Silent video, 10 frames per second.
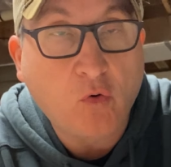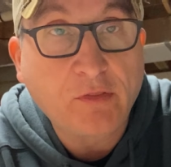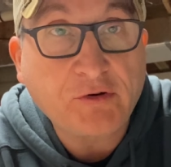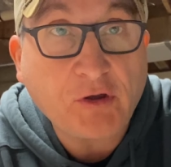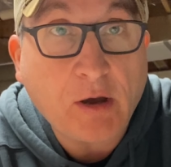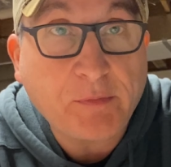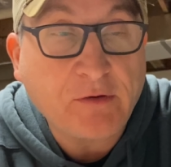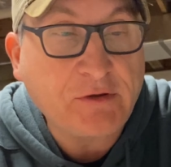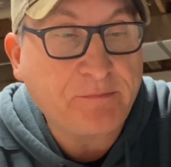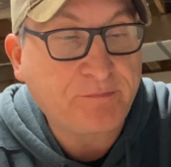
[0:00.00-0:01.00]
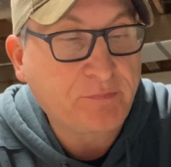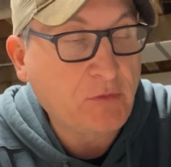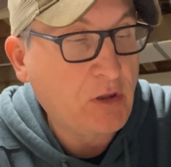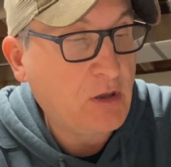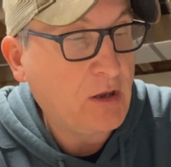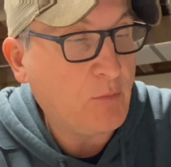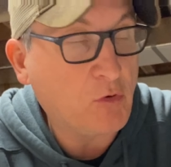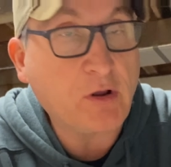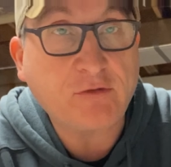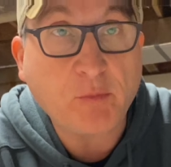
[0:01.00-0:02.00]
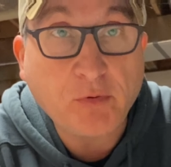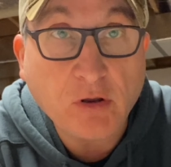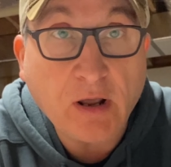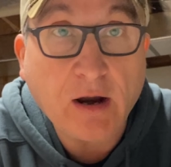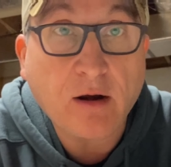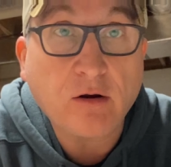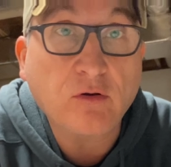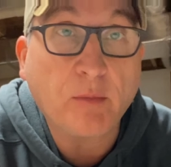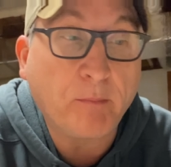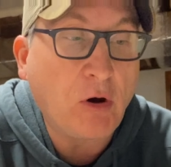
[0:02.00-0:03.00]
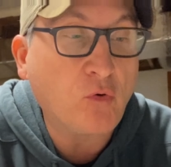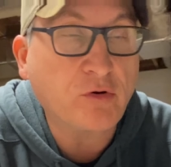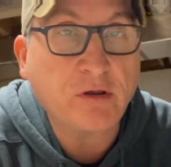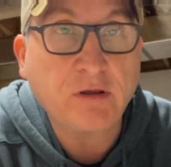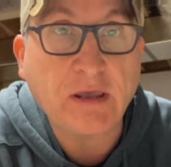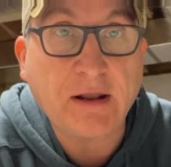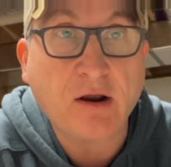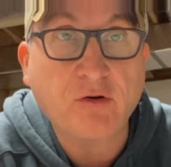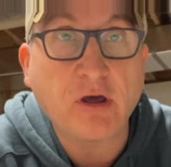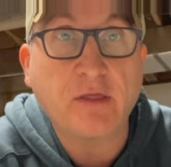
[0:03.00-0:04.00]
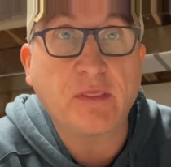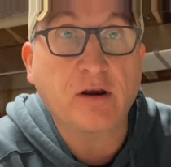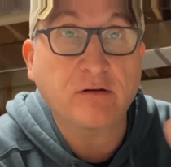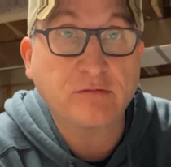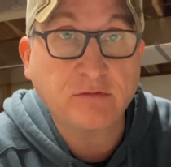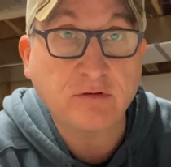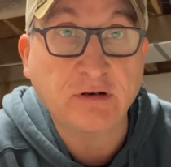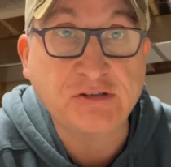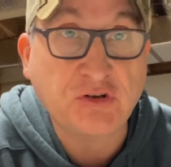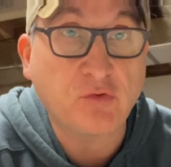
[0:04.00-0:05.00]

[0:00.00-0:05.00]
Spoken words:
in the top of it. We're gonna have to put our bolt and our nut there. Let's do